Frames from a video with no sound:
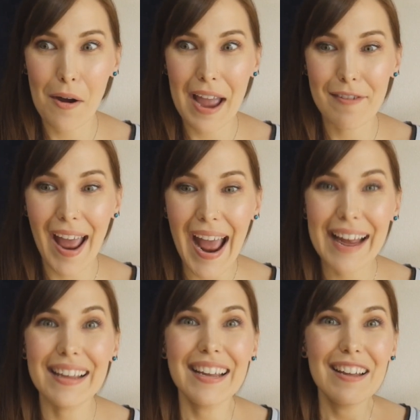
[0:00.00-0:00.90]
I've
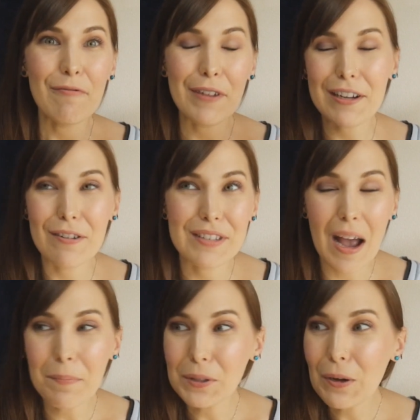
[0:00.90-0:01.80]
had videos
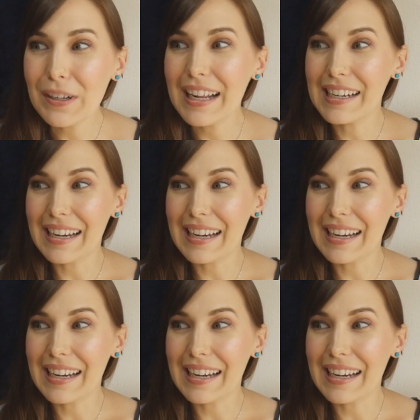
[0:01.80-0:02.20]
uploaded